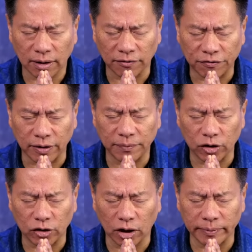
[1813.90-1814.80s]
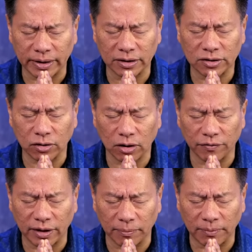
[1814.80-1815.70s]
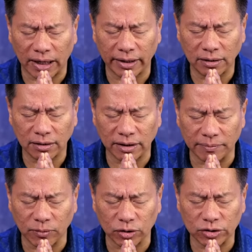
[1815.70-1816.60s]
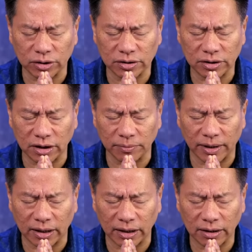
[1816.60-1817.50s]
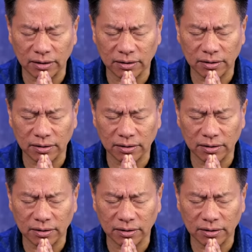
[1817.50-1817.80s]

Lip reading: Affirm your dominance over the mind, the emotions, and the body.